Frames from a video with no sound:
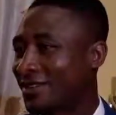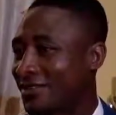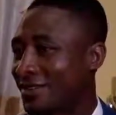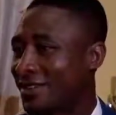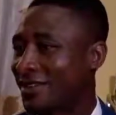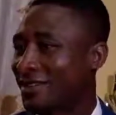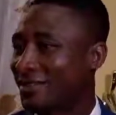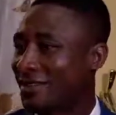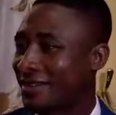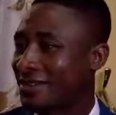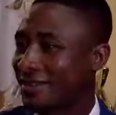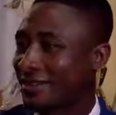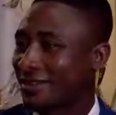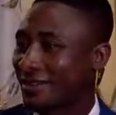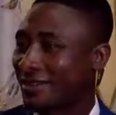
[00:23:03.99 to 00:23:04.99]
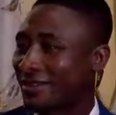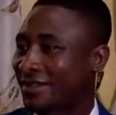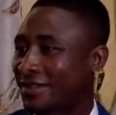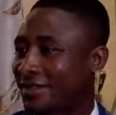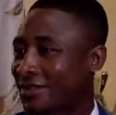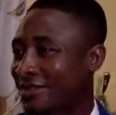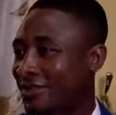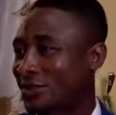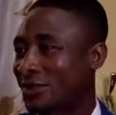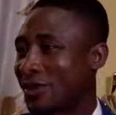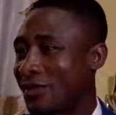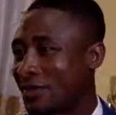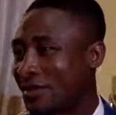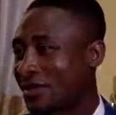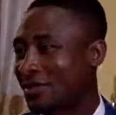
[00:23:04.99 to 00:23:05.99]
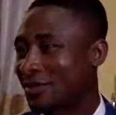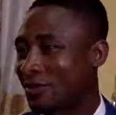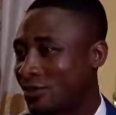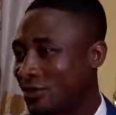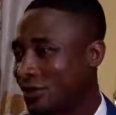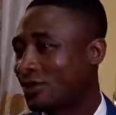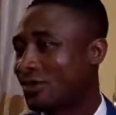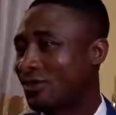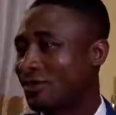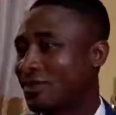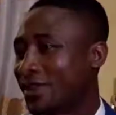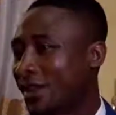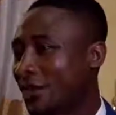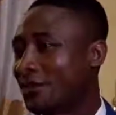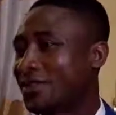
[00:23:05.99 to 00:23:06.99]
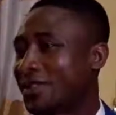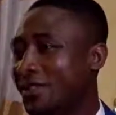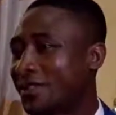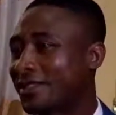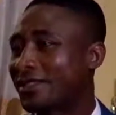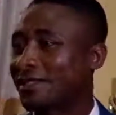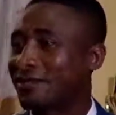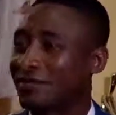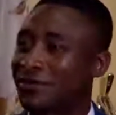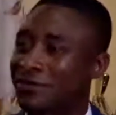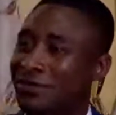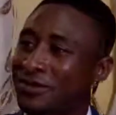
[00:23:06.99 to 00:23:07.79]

objective,